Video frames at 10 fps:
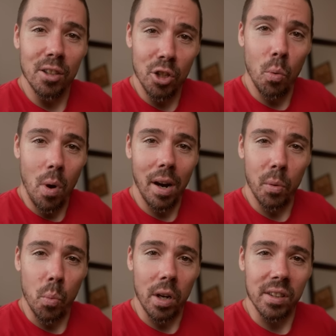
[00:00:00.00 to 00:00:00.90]
You know why I
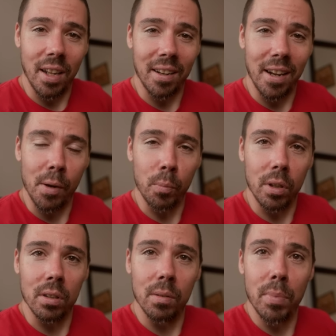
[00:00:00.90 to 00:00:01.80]
want that
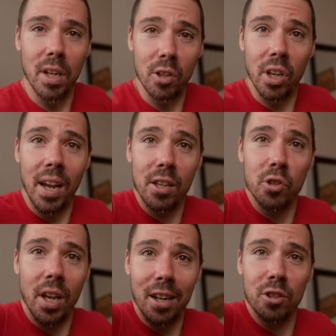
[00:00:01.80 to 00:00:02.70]
camera? Because it
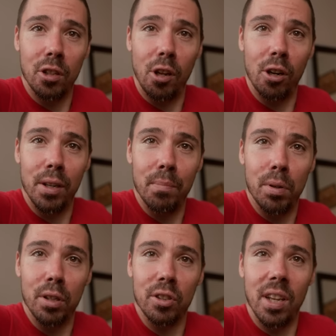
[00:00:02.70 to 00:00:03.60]
has XLR
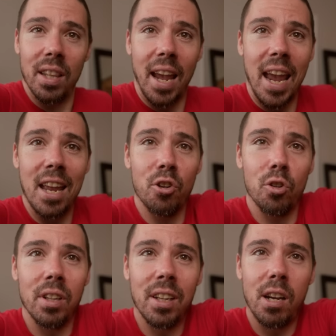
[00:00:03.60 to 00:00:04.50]
inputs and the
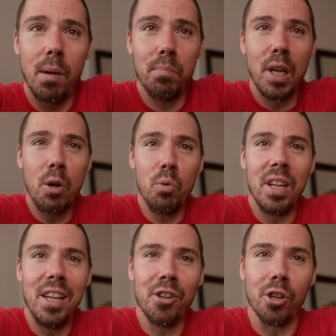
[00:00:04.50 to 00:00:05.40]
handle, it comes out
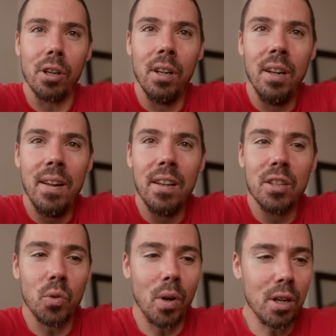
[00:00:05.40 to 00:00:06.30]
here.
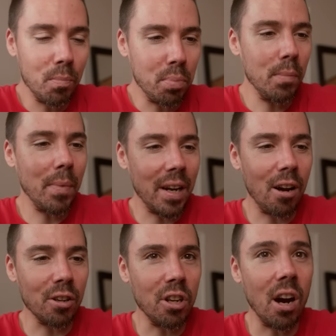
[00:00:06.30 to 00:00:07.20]
So I could put my
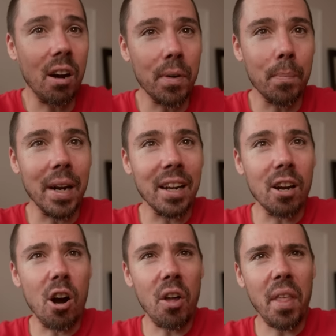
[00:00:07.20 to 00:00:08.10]
Octava
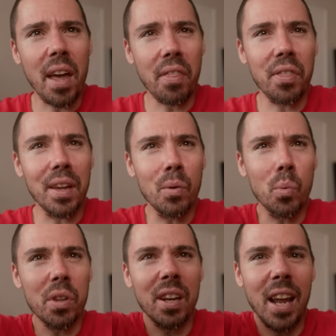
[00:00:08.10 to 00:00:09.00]
mic on that
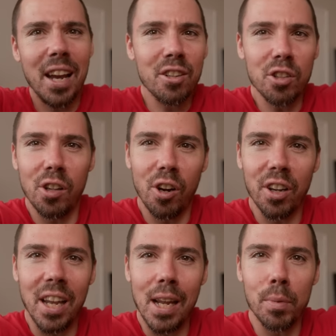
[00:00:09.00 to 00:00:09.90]
thing with an
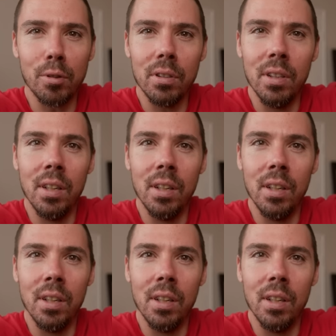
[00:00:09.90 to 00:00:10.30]
XLR cable.